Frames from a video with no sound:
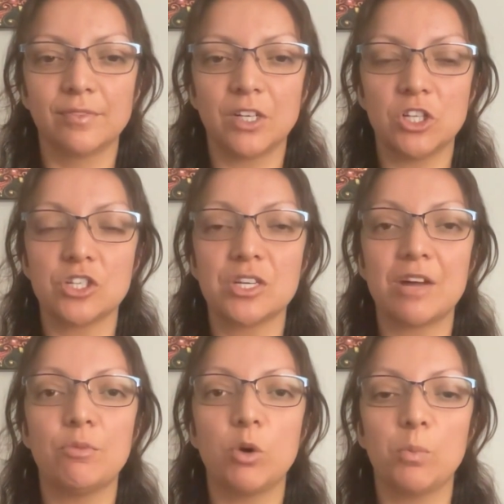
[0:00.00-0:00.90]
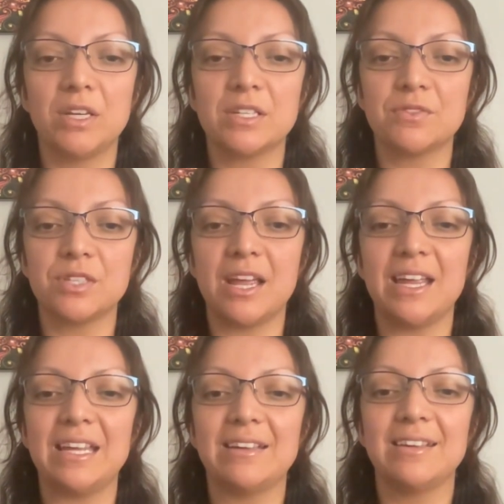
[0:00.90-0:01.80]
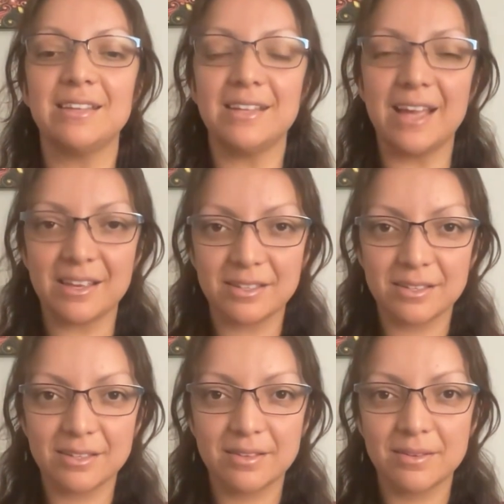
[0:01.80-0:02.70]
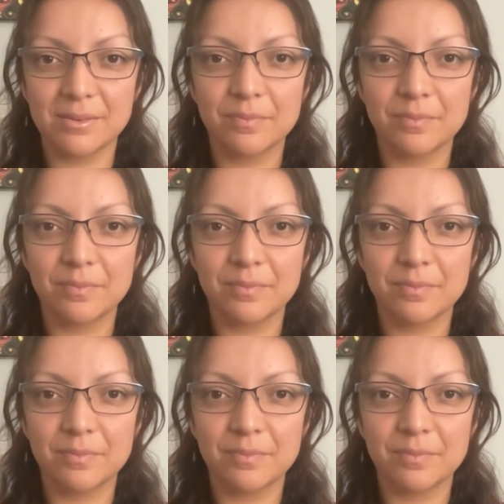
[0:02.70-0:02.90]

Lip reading: And just have a moment of saying, yes,